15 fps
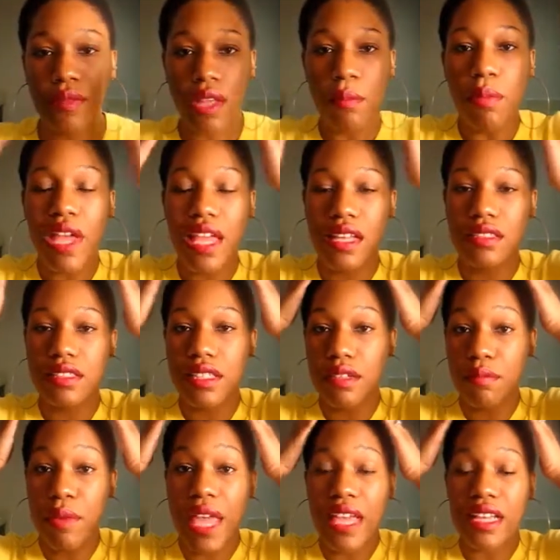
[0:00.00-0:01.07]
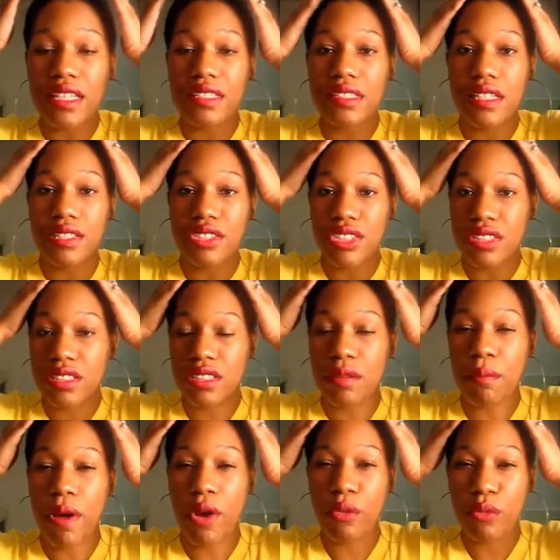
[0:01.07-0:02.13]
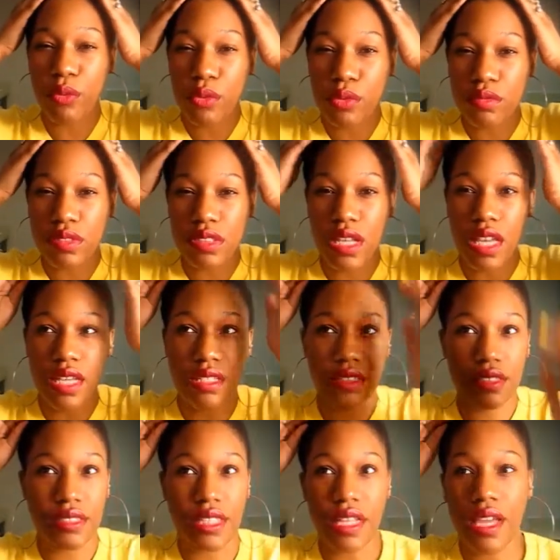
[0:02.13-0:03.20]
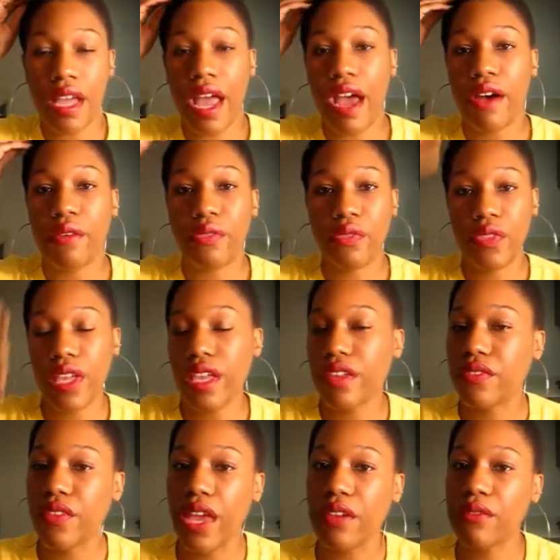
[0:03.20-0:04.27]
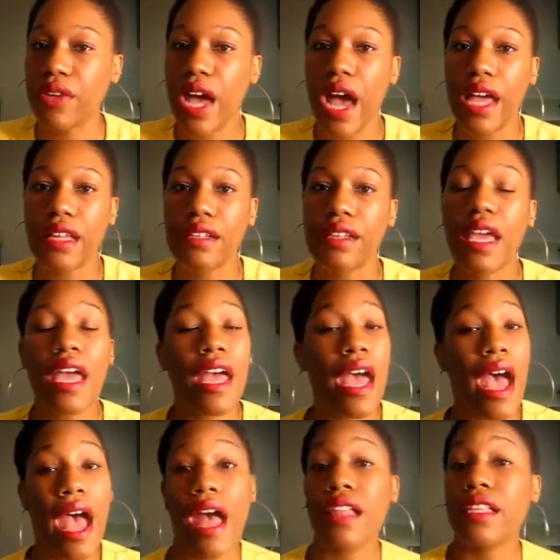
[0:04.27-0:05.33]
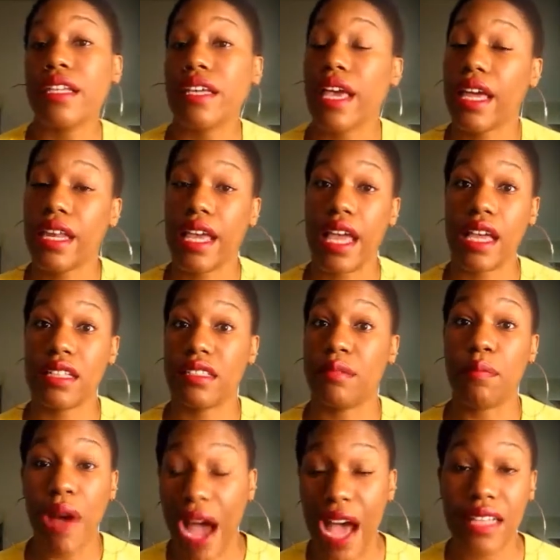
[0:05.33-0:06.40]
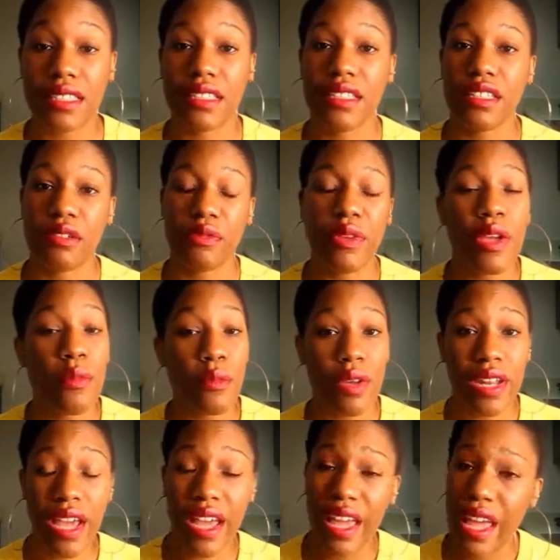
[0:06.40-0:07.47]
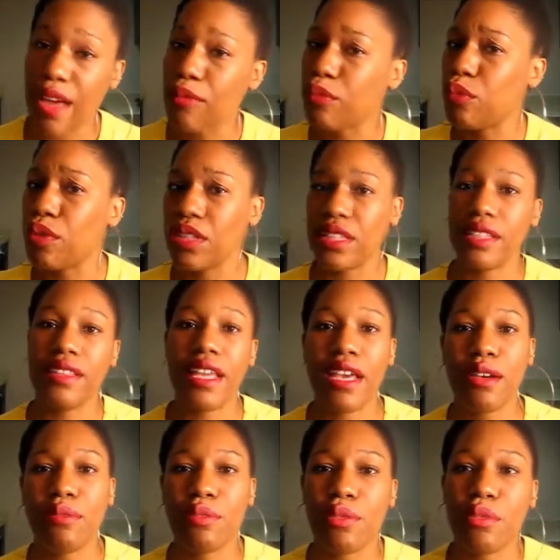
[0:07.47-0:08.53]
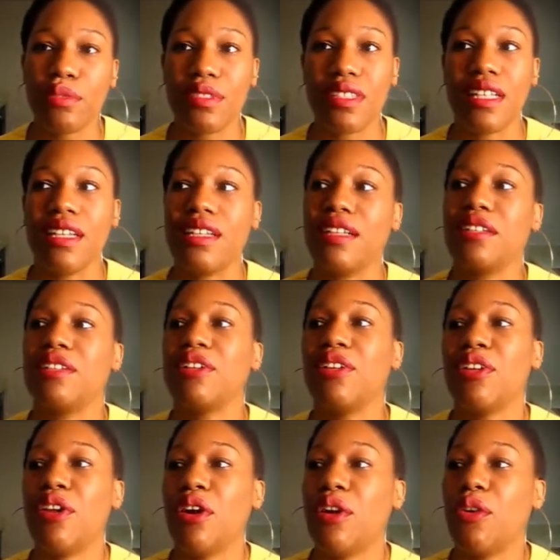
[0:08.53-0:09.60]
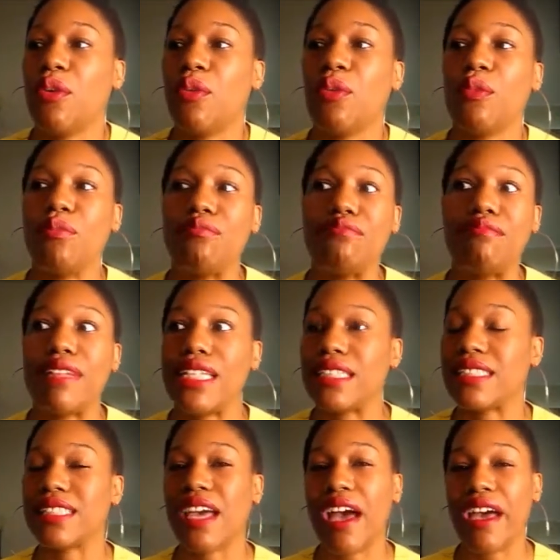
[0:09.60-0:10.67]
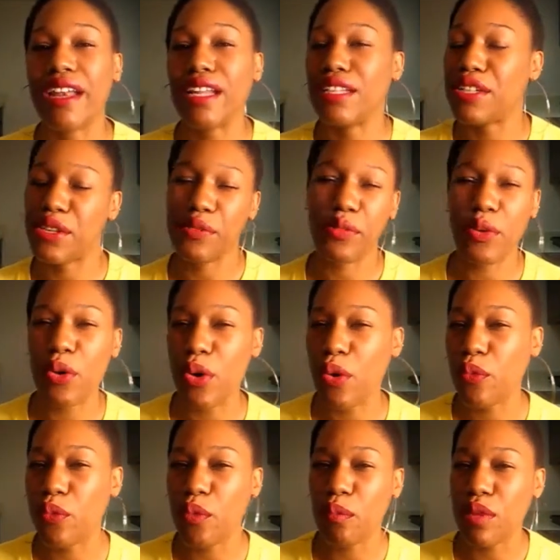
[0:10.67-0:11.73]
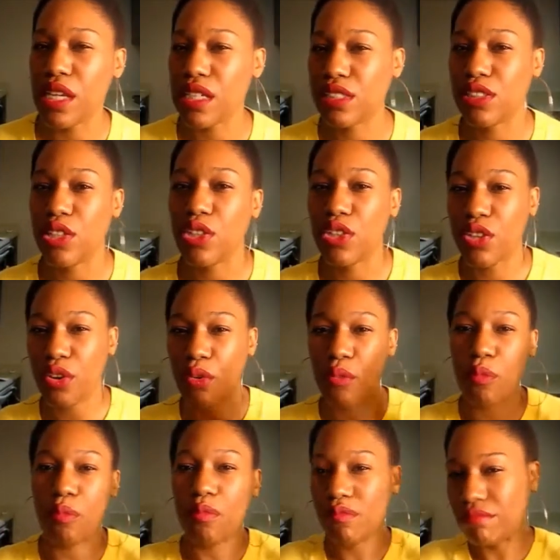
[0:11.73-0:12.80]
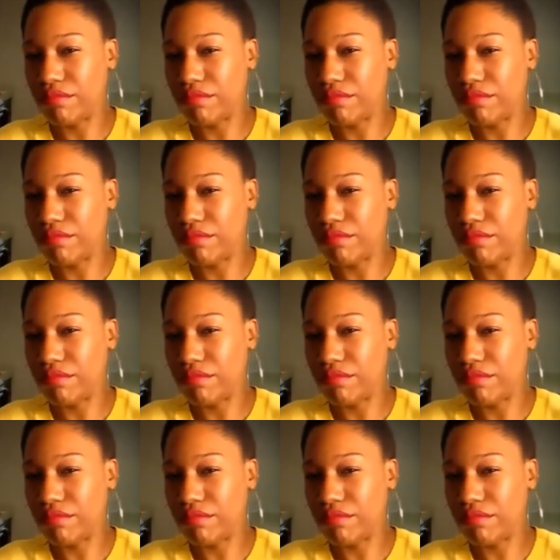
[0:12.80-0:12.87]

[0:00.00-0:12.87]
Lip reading: paying attention to my roots and seeing how thick they've gotten, I look at it as a positive. When I have really thick roots and, you know, it's kind of difficult for me to, you know,